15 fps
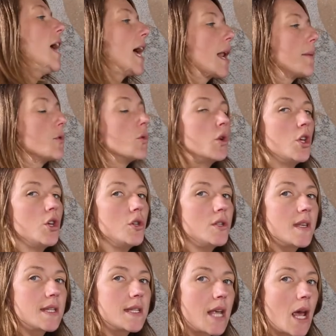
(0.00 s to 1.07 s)
And I'm going to use
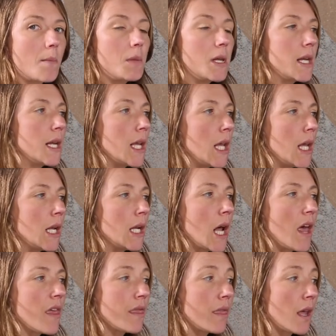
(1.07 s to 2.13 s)
this template again,
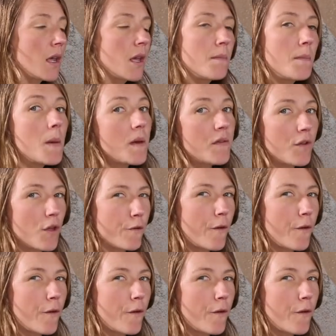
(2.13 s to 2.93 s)
I think maybe for the